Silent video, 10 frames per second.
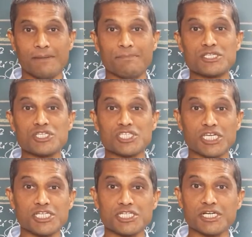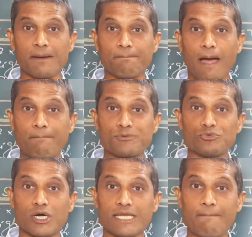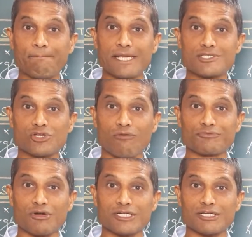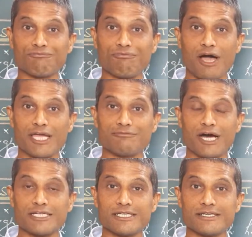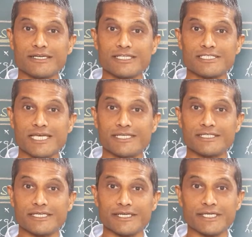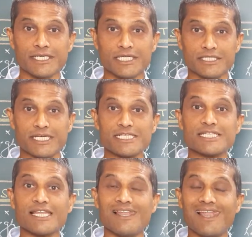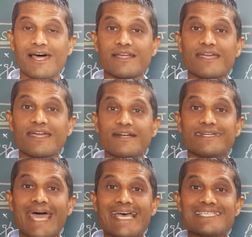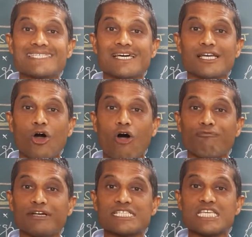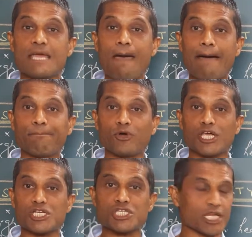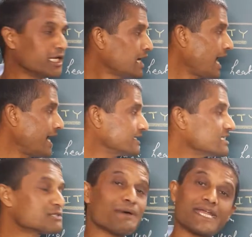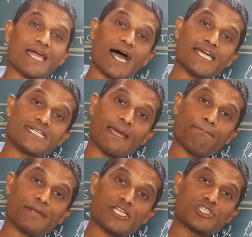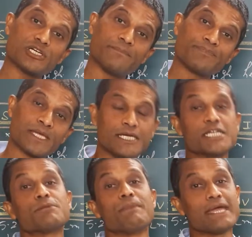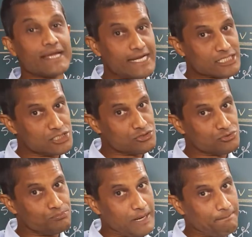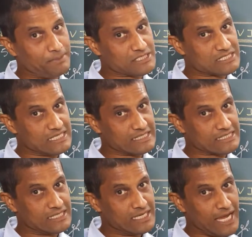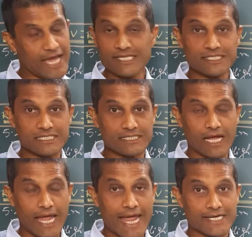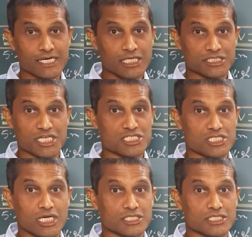which is heated up to a temperature of 2500 degrees centigrade. There is a lurking danger of its evaporation at this very high temperature. It may get into vapor state and just